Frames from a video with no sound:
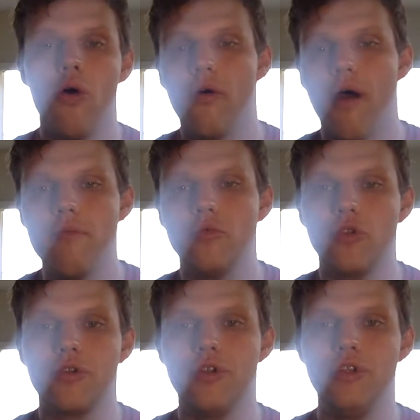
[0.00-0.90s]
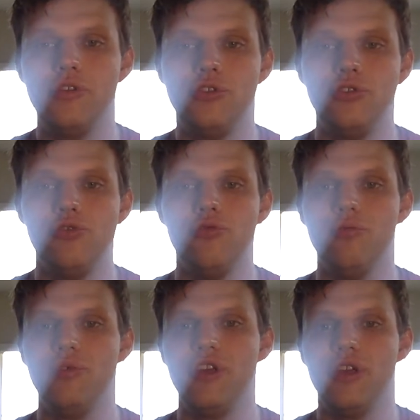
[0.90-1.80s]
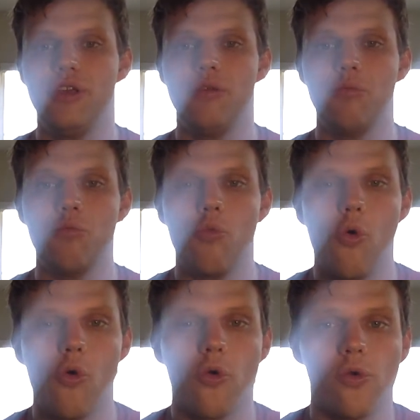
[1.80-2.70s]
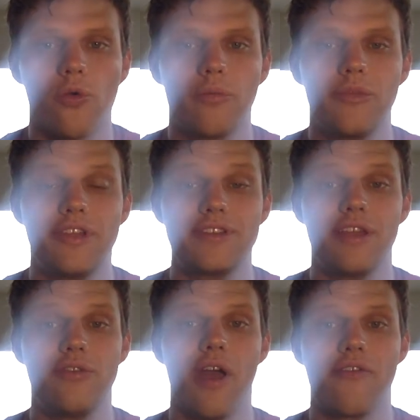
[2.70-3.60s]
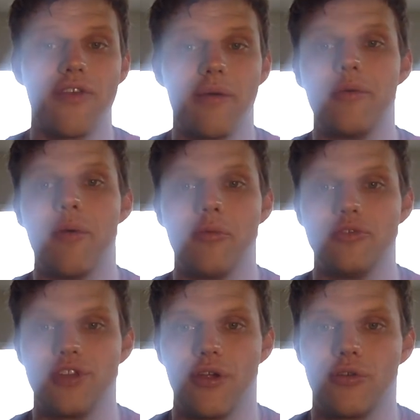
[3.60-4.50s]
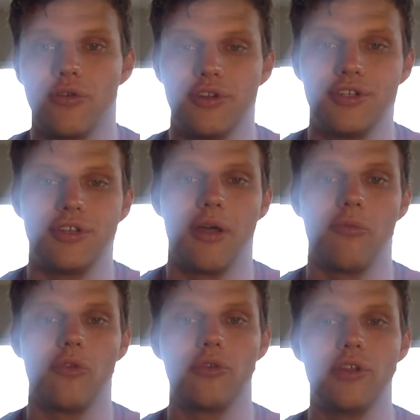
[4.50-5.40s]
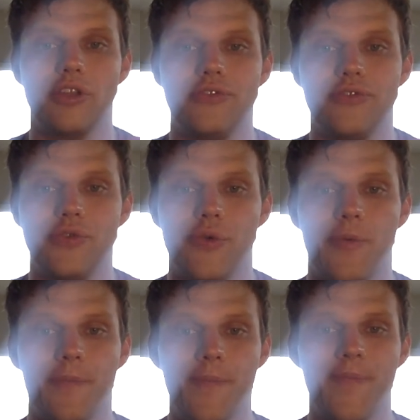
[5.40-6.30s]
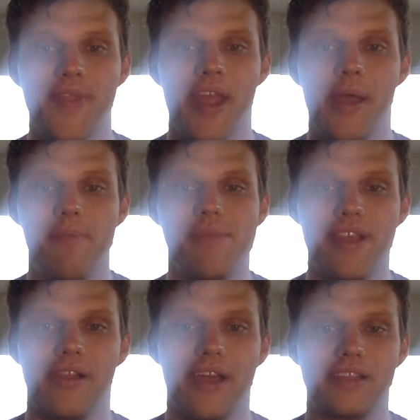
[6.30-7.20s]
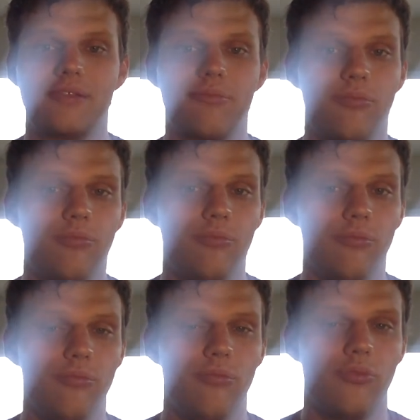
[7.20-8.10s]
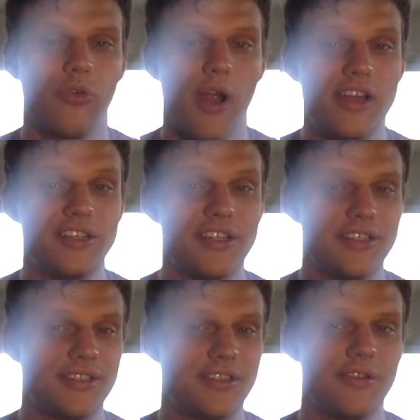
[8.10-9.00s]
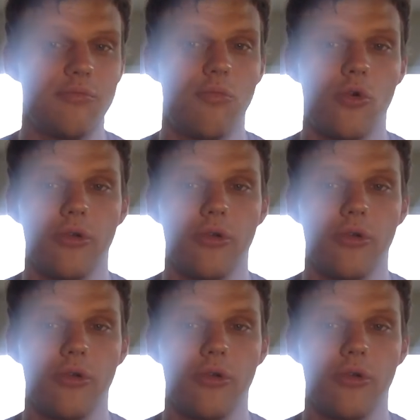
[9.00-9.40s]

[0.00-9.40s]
I'm learning to be more, because I do have family members that are Christian, I'm learning to be less prejudiced and more